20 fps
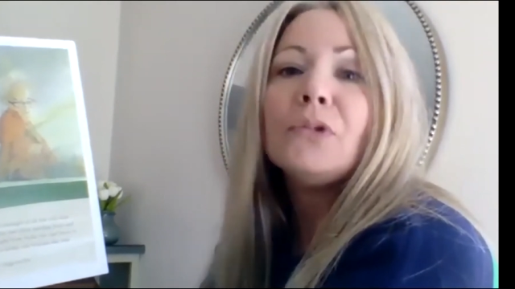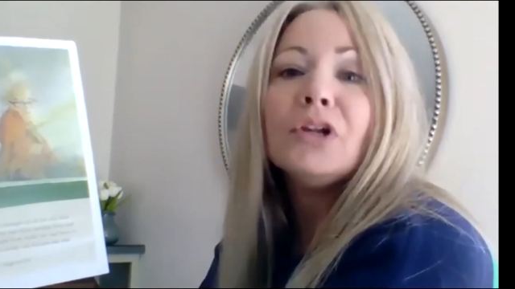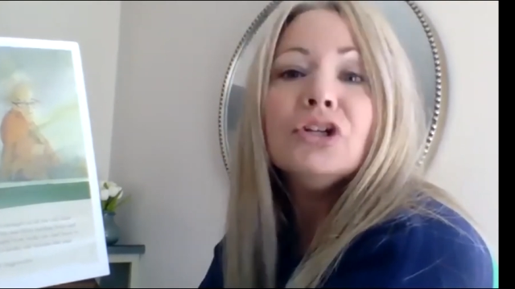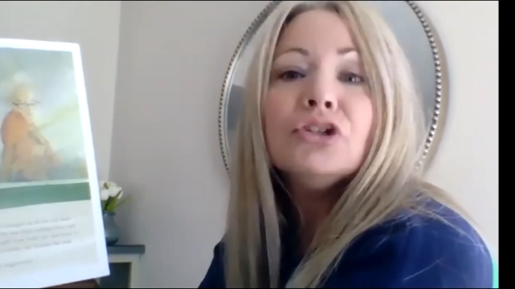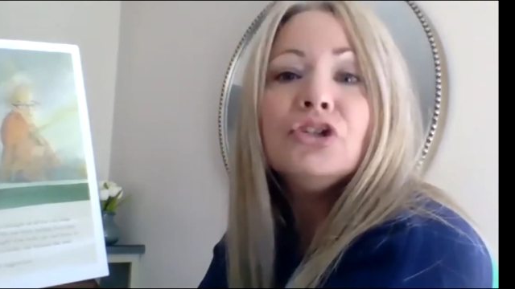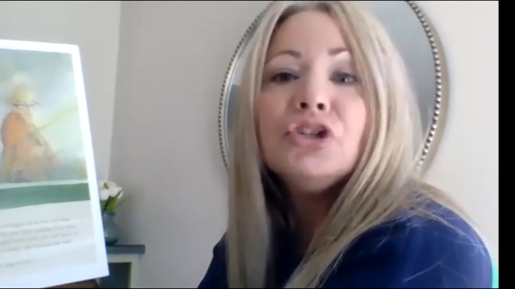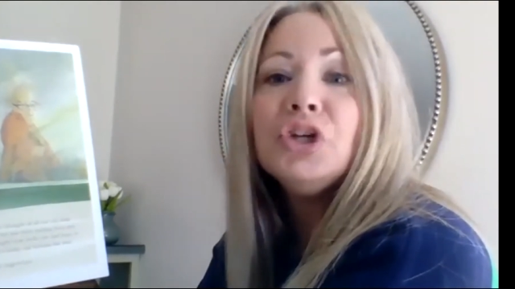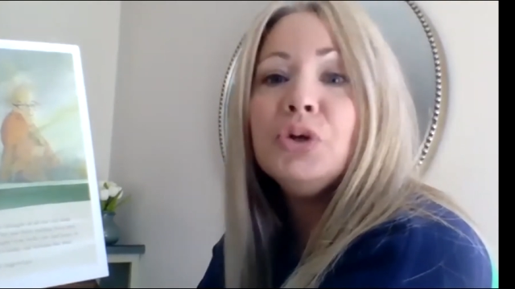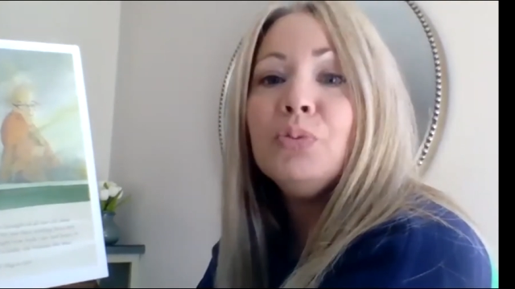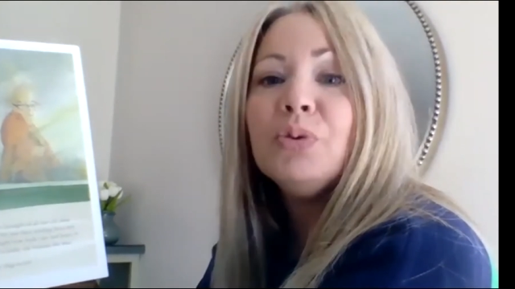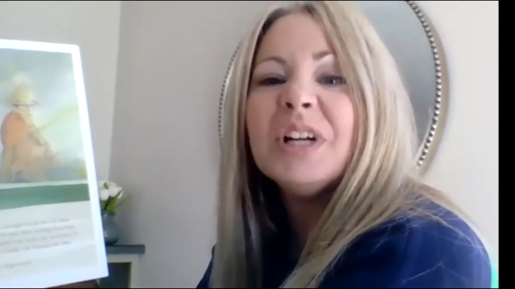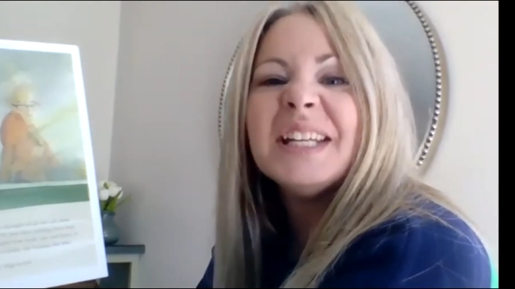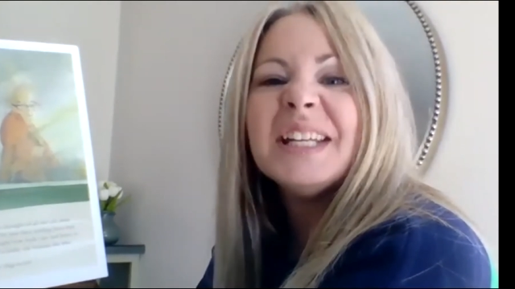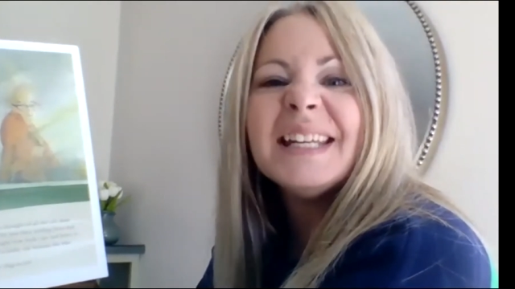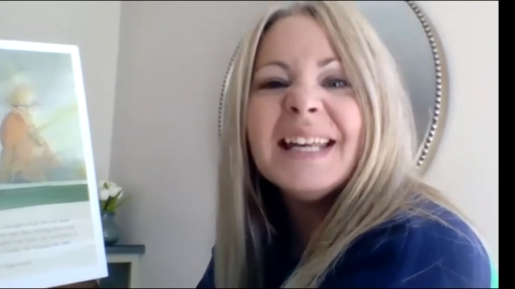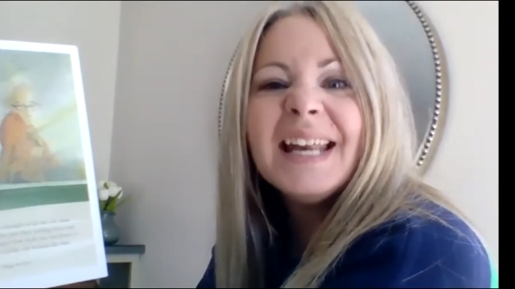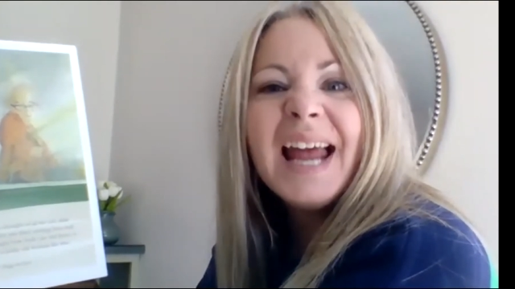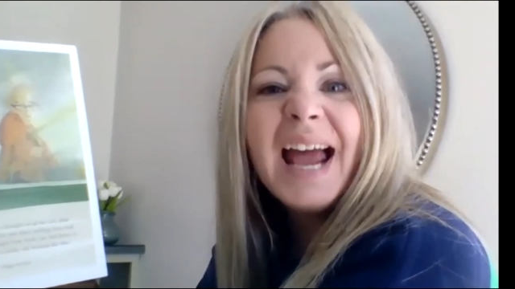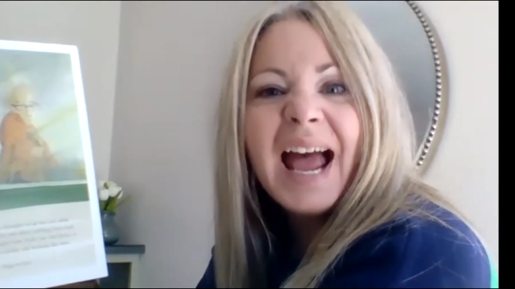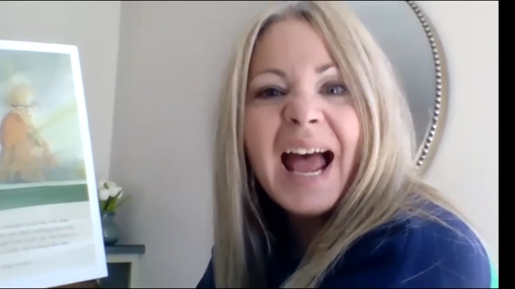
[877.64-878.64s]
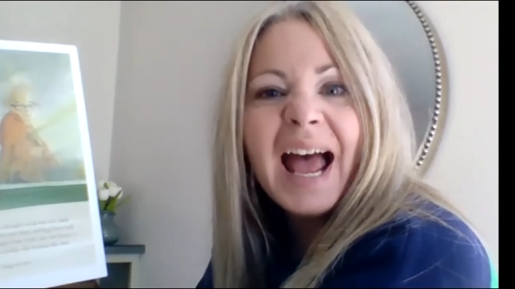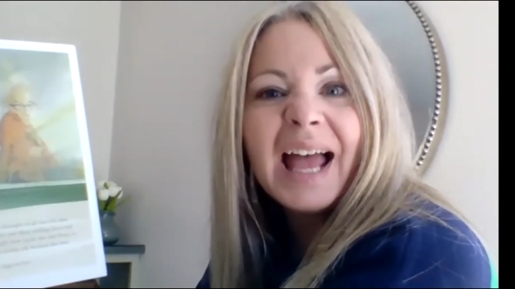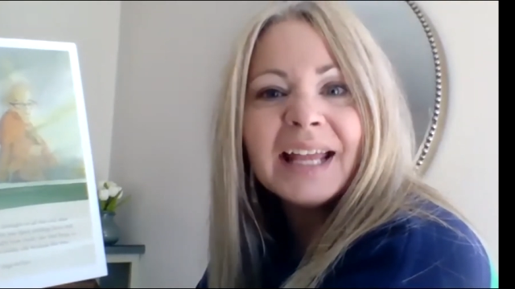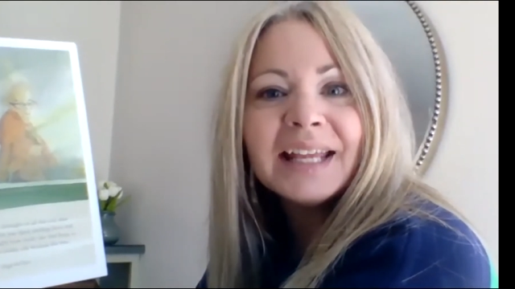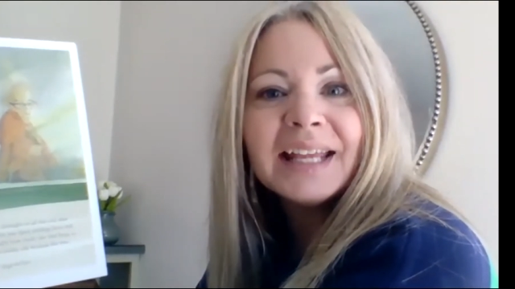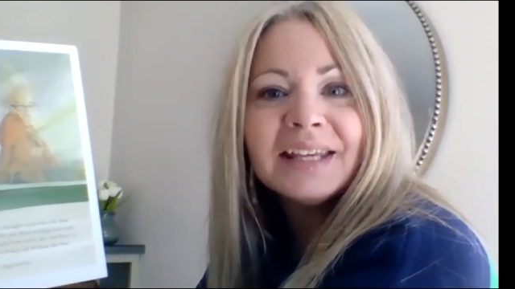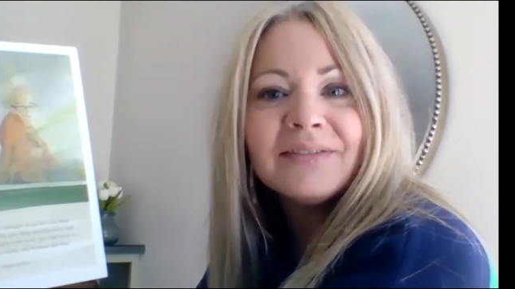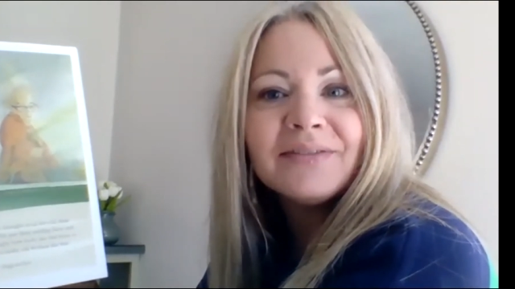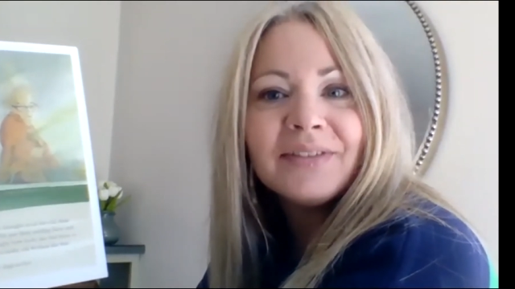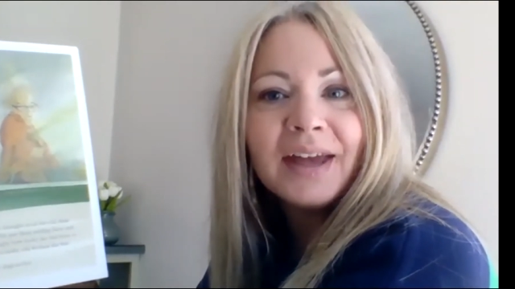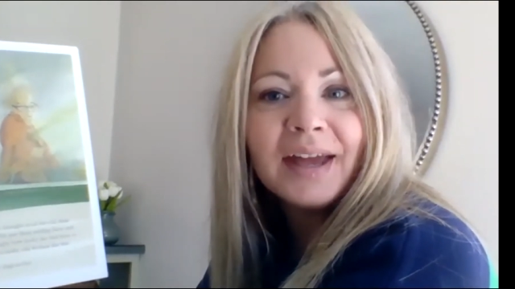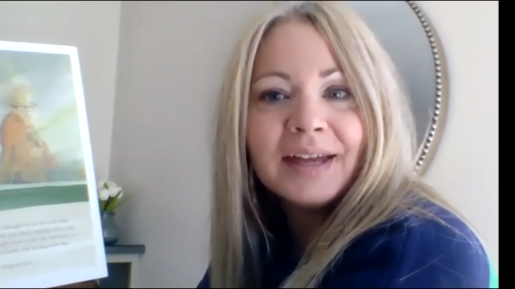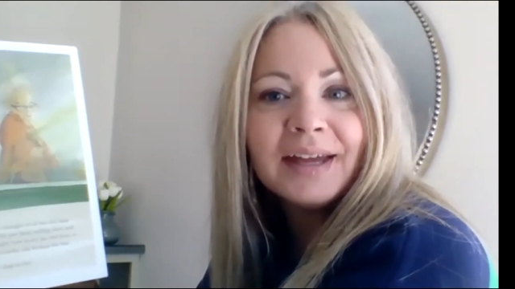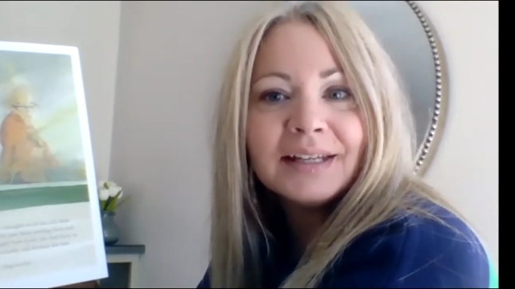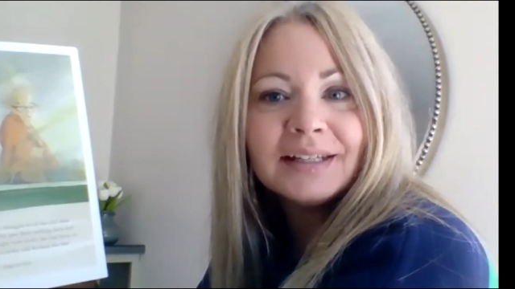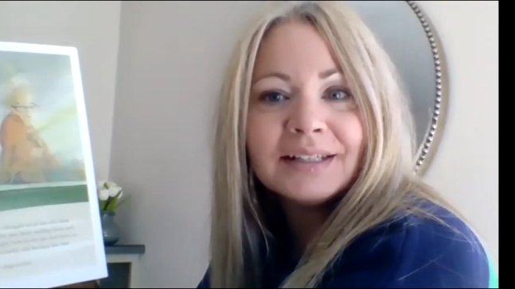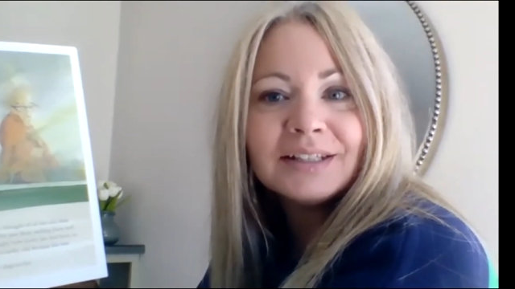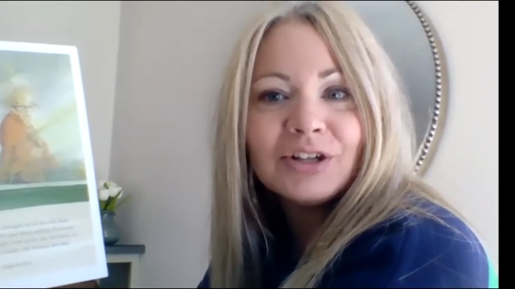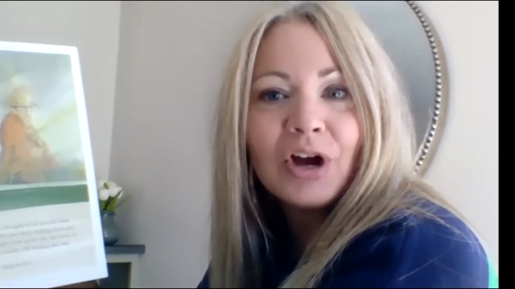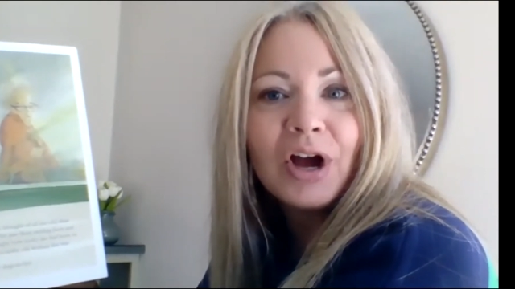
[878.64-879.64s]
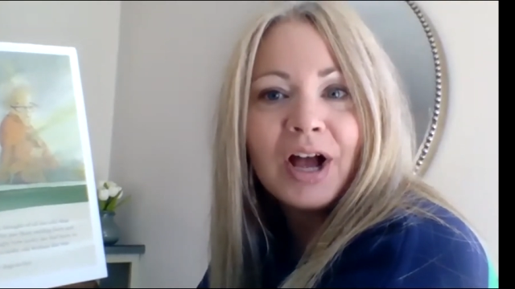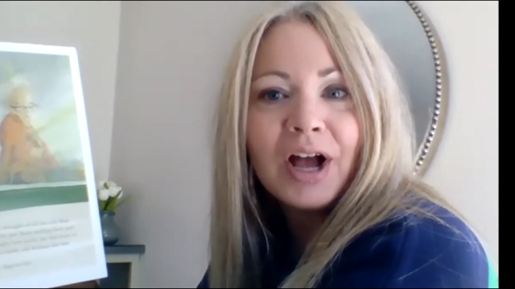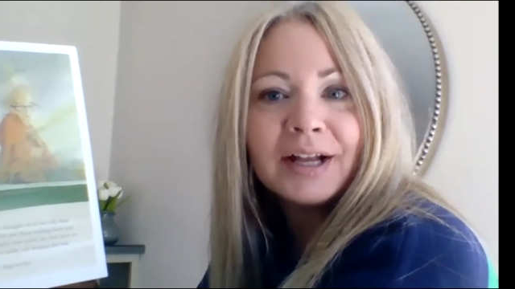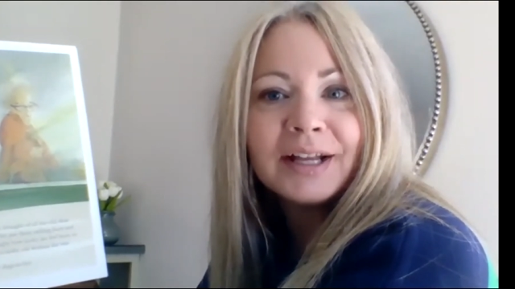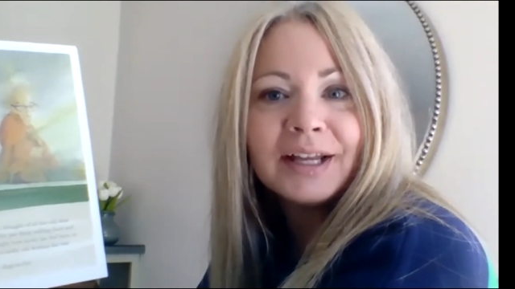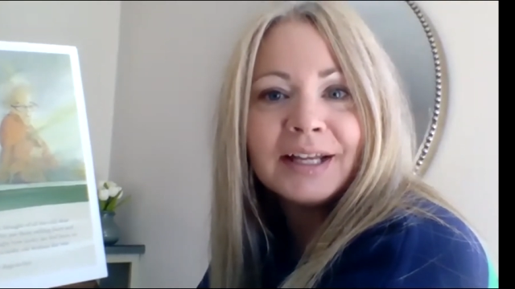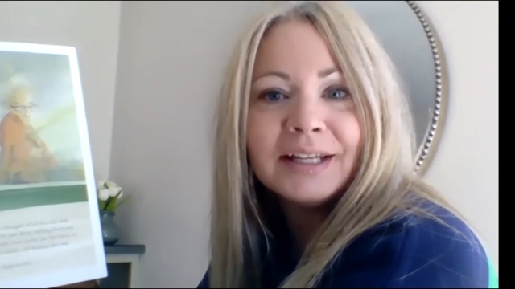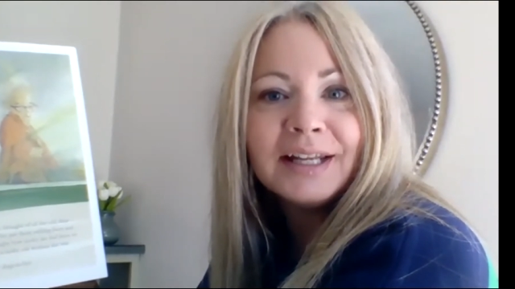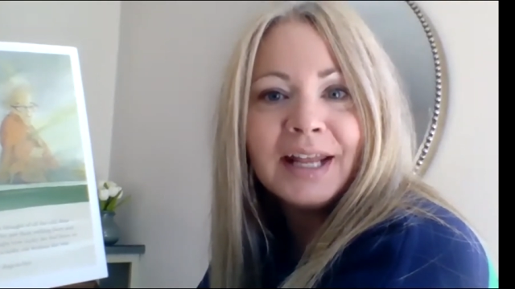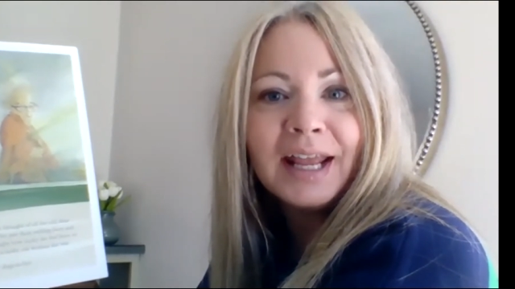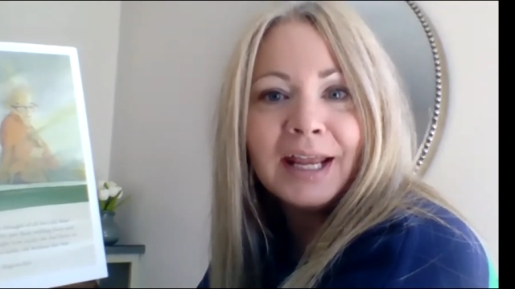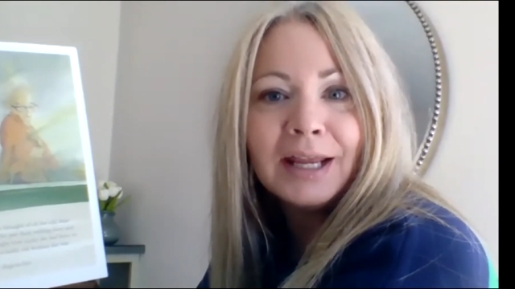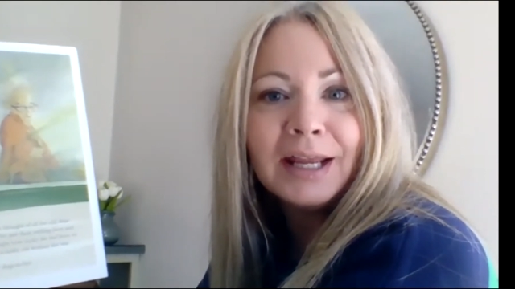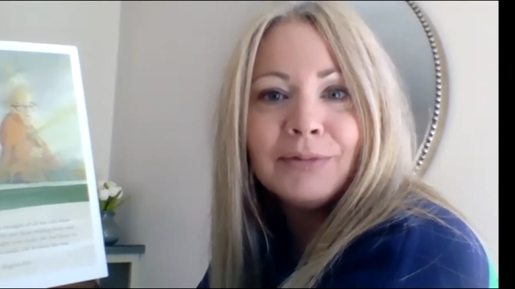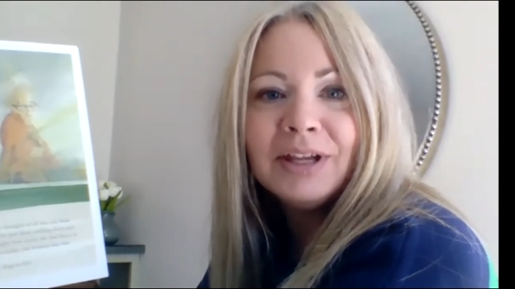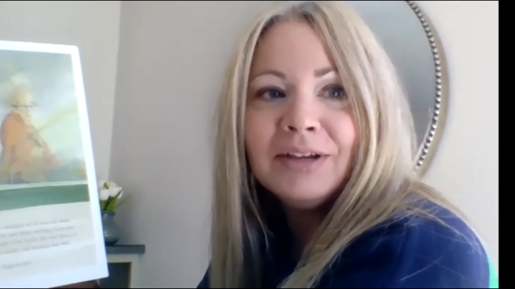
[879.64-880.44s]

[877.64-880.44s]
She would not give that dog a name,